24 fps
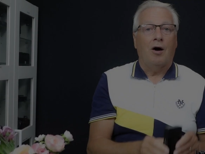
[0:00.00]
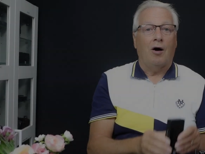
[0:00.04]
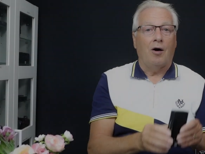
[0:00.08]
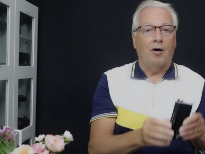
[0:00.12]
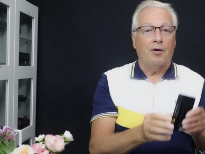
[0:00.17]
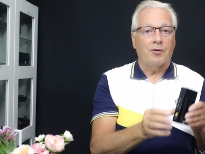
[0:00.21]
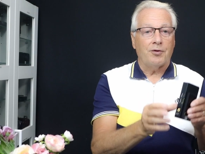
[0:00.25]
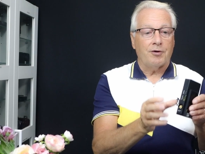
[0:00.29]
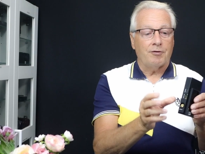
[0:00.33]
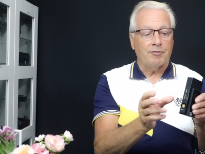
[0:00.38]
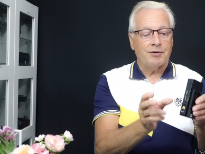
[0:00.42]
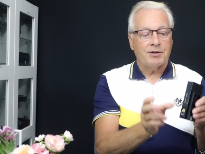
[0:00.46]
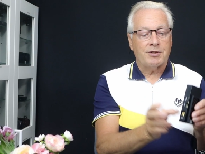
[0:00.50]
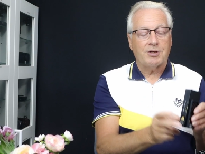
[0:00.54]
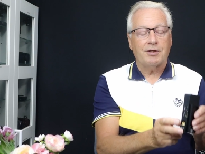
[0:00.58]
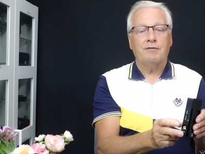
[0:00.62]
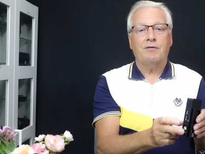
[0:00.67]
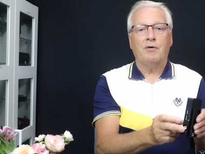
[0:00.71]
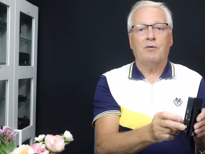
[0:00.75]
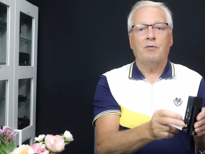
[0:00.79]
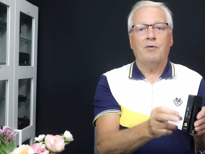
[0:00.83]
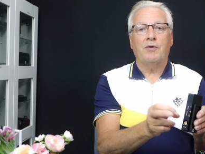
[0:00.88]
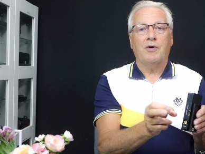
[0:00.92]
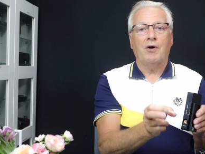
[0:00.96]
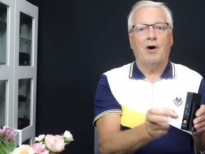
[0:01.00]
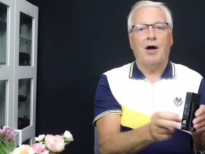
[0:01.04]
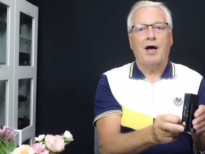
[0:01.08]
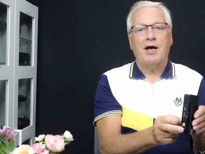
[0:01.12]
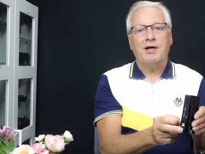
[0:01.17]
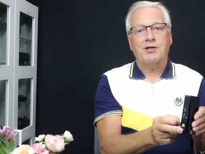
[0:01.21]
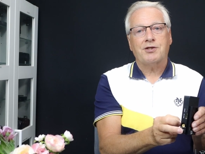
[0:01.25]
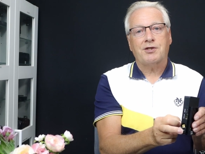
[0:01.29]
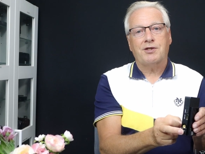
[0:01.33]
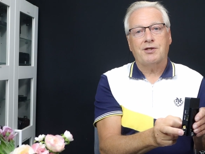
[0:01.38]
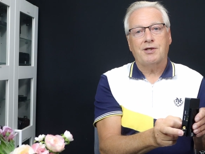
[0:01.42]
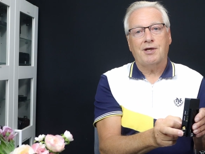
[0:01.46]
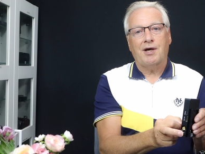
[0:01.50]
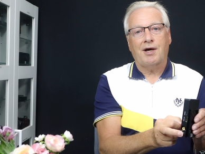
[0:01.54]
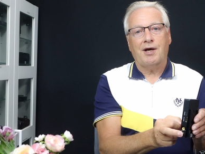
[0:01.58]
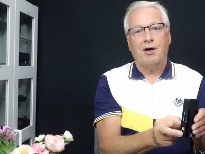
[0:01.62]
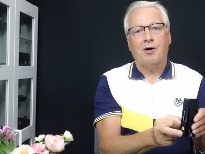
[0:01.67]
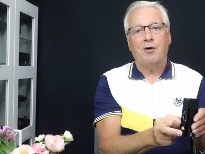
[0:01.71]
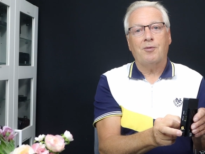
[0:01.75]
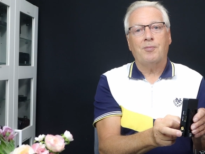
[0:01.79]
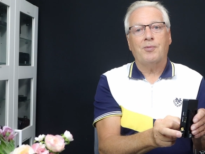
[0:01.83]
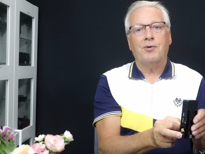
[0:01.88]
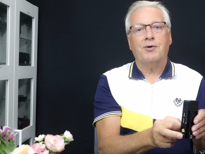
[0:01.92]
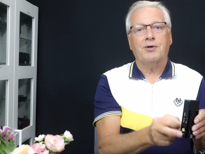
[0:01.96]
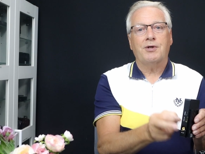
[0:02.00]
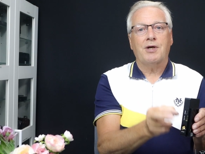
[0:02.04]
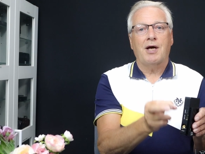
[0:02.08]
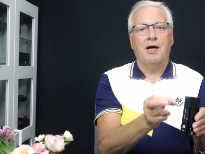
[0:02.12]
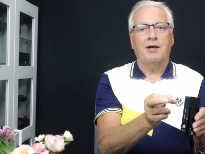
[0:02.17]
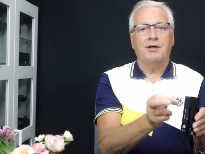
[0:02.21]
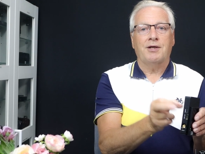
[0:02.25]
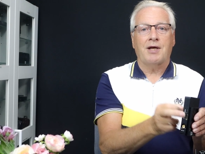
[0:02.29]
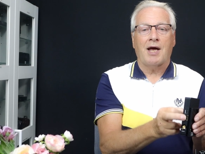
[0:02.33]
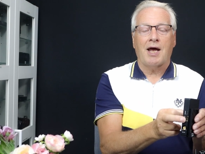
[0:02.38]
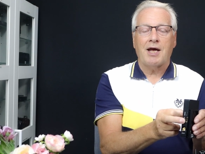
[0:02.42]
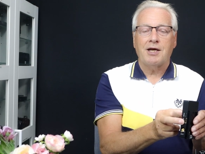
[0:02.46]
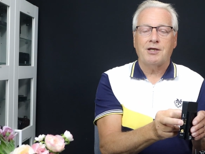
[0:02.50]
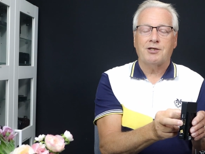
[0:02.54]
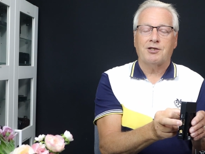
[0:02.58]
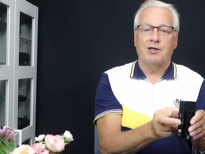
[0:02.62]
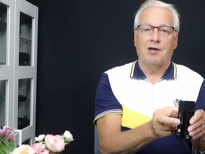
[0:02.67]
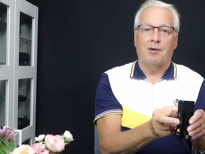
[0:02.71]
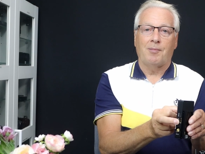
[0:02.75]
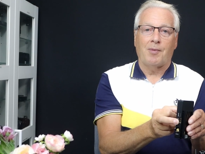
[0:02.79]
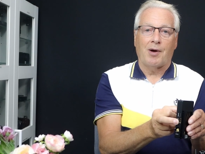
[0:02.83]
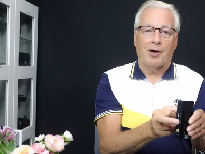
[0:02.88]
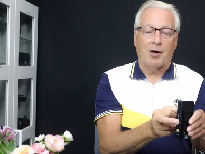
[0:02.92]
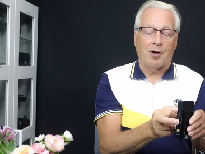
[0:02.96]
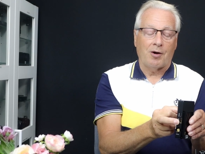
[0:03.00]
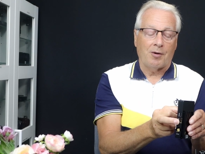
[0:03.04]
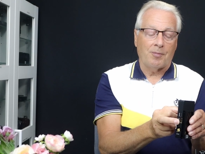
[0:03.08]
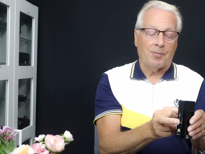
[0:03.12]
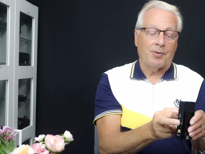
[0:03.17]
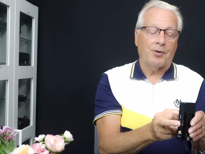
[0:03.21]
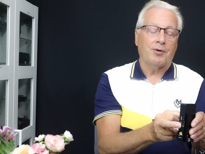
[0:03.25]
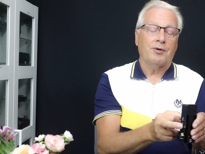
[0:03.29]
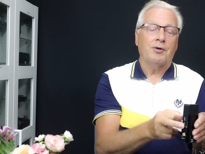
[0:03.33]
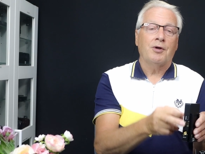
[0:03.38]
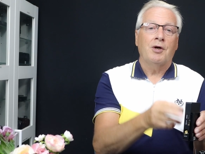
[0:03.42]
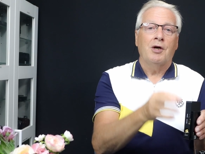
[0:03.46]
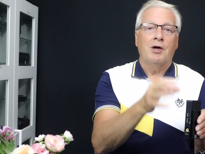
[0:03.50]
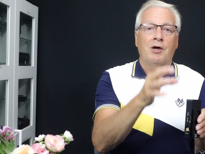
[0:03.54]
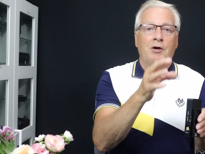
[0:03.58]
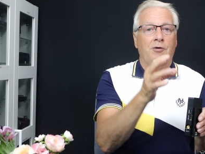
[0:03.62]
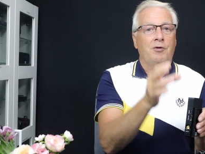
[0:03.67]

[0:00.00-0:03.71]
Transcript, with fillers: On the receiver, we've got SDI output and HDMI output,